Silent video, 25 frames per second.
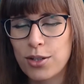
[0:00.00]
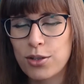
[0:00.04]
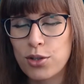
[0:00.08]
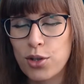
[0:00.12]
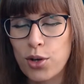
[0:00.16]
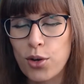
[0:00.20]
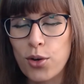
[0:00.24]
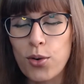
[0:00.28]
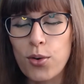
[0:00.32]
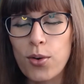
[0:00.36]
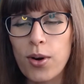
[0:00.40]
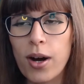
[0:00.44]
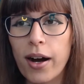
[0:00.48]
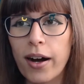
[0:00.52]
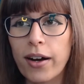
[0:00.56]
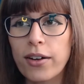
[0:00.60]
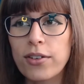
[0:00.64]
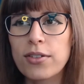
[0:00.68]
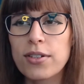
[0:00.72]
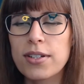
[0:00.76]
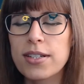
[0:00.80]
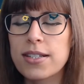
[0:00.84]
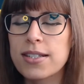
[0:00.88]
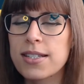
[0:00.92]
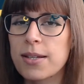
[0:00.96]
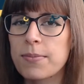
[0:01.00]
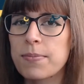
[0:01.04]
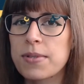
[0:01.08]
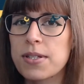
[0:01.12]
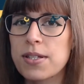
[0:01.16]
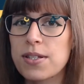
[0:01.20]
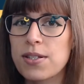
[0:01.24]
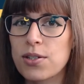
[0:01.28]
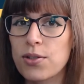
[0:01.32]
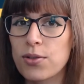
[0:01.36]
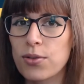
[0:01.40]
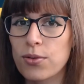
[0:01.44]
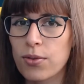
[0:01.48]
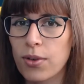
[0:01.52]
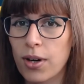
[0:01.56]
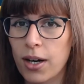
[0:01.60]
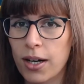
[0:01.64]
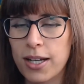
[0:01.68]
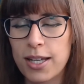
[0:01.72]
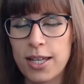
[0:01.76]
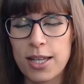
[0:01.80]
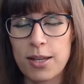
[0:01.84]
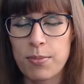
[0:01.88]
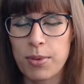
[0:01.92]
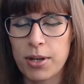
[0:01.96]
200
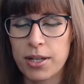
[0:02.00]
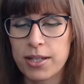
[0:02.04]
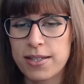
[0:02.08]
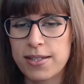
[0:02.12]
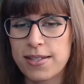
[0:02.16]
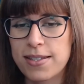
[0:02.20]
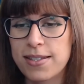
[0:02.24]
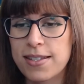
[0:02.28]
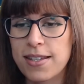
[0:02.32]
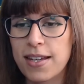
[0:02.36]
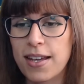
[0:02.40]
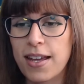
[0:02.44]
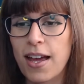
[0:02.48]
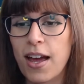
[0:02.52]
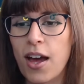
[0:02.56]
subscribers,